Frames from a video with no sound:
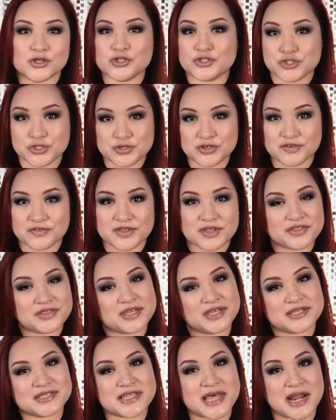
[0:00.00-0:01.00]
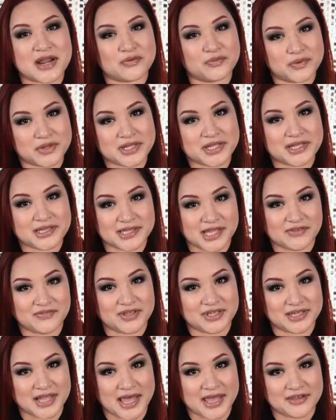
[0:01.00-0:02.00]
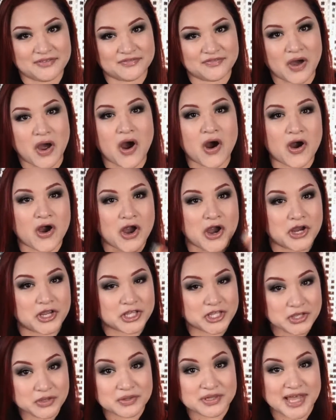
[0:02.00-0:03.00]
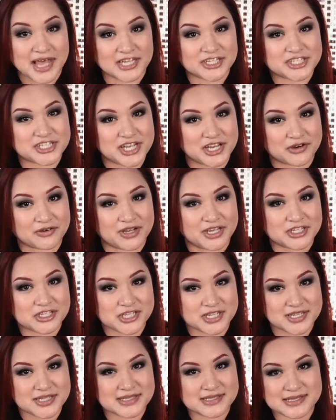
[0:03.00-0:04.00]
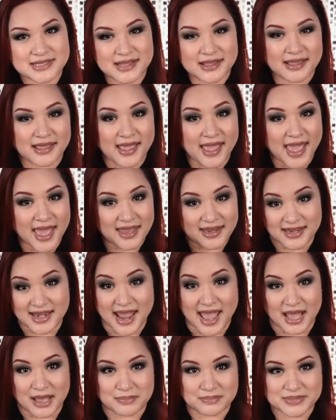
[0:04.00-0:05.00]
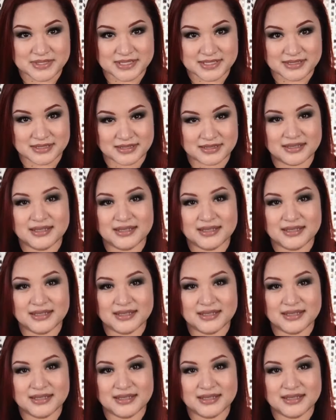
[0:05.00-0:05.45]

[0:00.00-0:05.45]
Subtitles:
Two of the things that I really love in life are cute lash decorations and naps.